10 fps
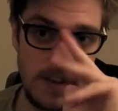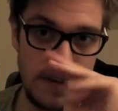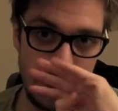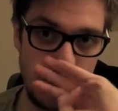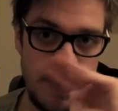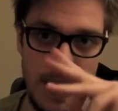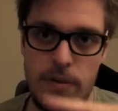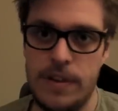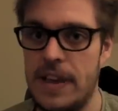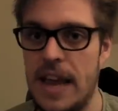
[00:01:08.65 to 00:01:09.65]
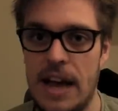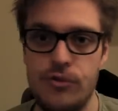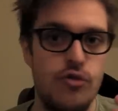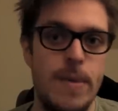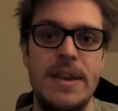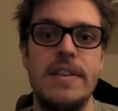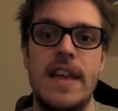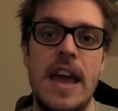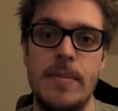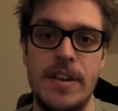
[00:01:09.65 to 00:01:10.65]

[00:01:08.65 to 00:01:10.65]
His superpower is that he has tremendous aim